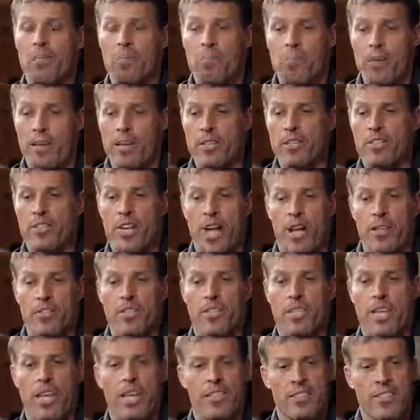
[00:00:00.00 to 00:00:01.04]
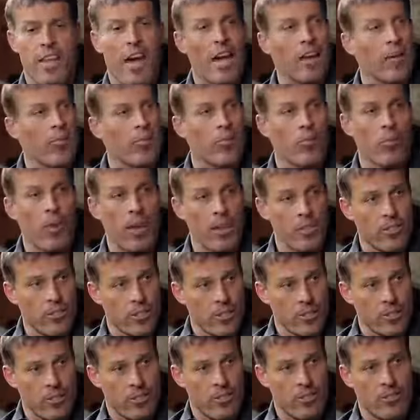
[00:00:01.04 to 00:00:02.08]
The biggest challenge today is not
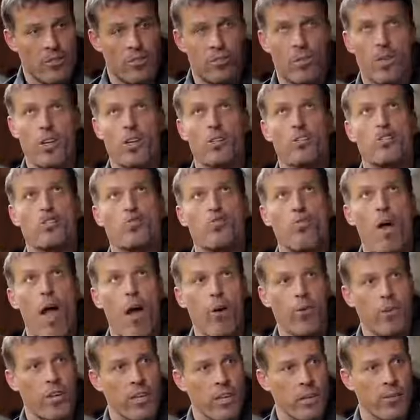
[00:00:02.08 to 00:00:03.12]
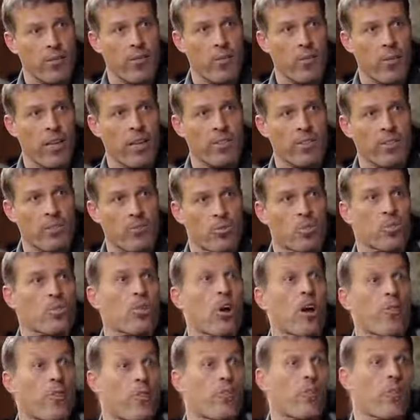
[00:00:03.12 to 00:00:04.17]
information. We are drowning in information.
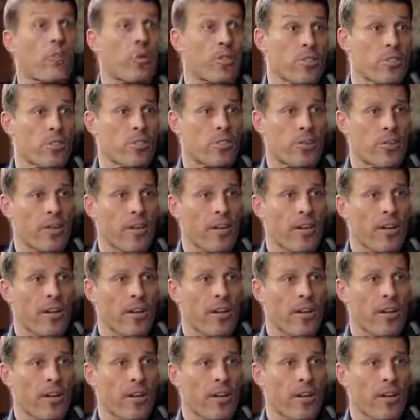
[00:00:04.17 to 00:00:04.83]
We're starving for wisdom.